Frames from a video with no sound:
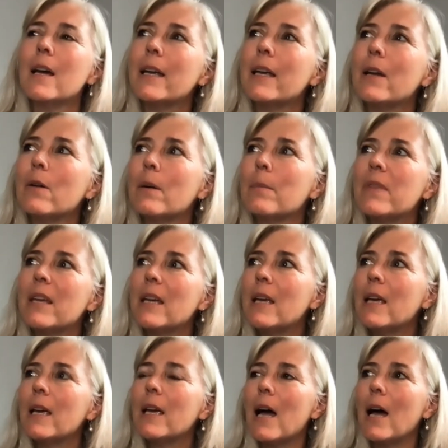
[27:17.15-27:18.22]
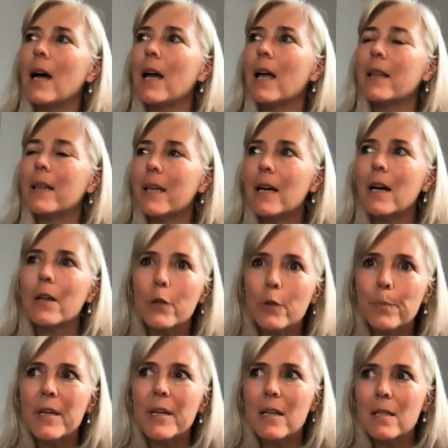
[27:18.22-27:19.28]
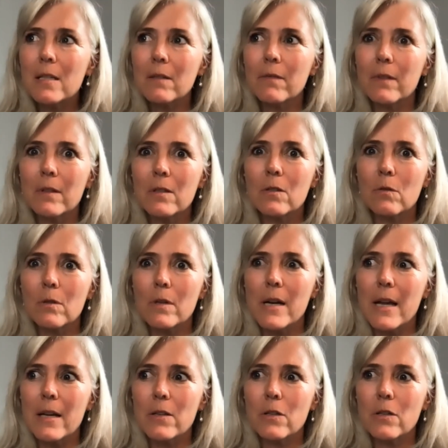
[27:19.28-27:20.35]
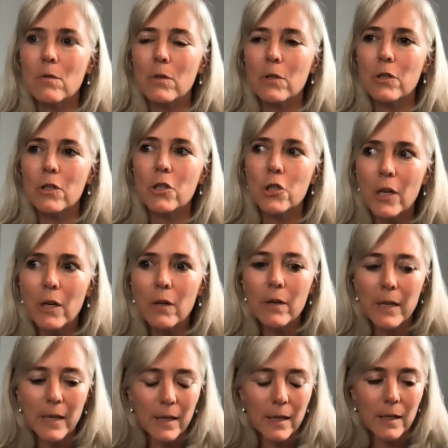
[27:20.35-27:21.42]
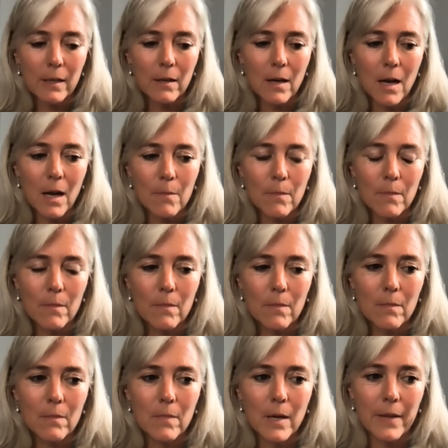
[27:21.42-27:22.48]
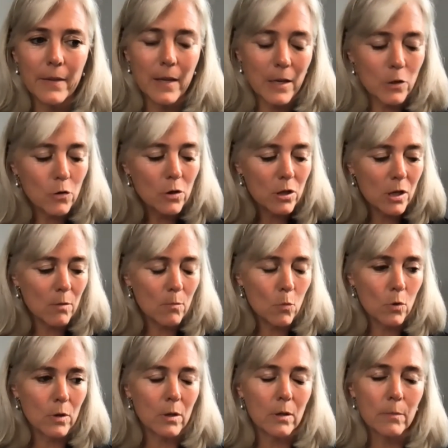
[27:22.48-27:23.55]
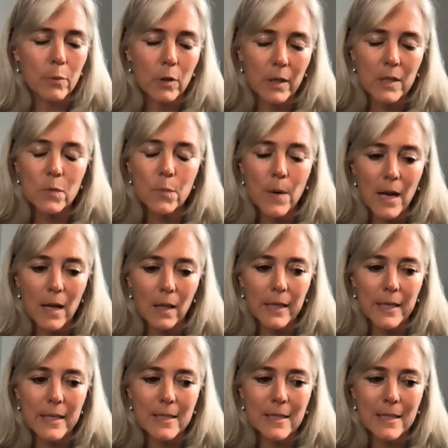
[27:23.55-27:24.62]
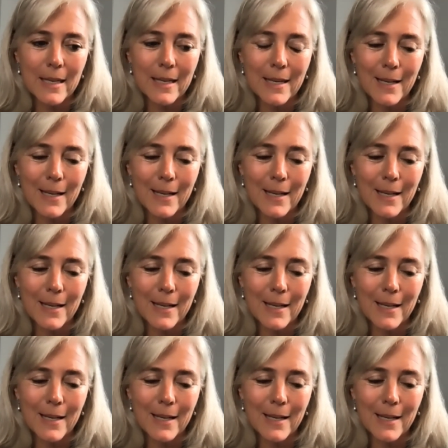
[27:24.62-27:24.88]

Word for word: You know, I'm thinking the other piece of the story as you were just sharing it, um, and, and you share more in the book as well, is